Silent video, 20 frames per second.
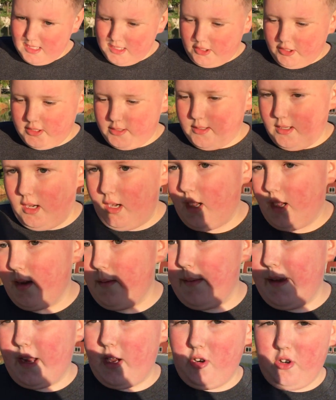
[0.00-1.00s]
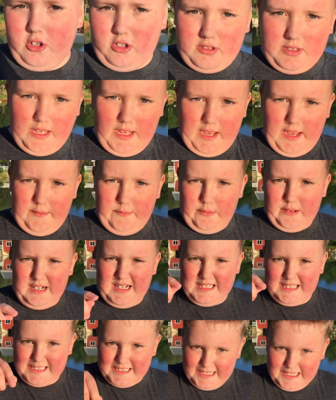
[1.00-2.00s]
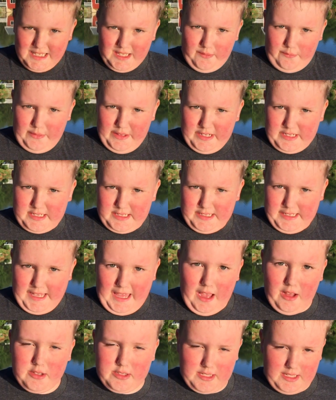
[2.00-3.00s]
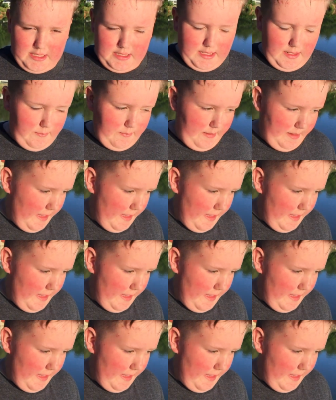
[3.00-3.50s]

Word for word: So I'm gonna make a rule that if I see the fish, it counts as I'm